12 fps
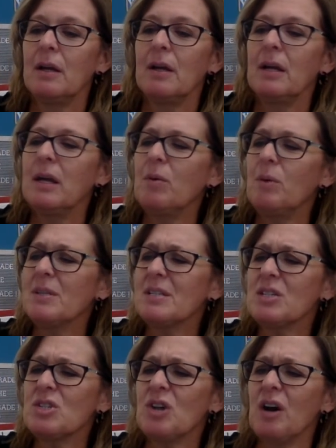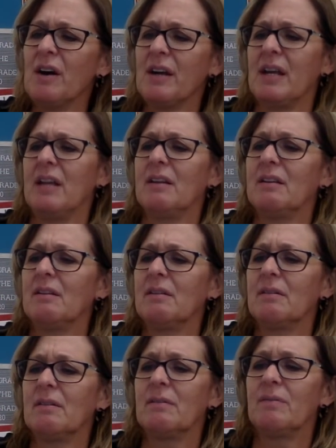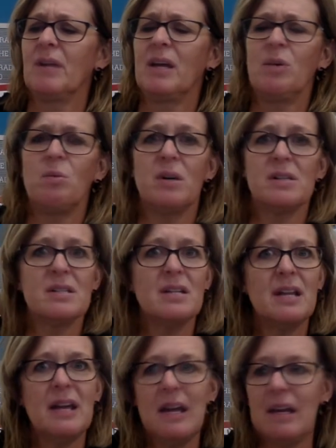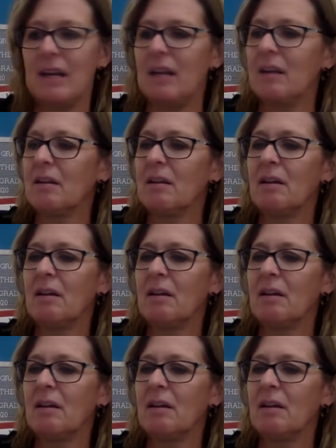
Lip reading: He wasn't talking. He wasn't eating.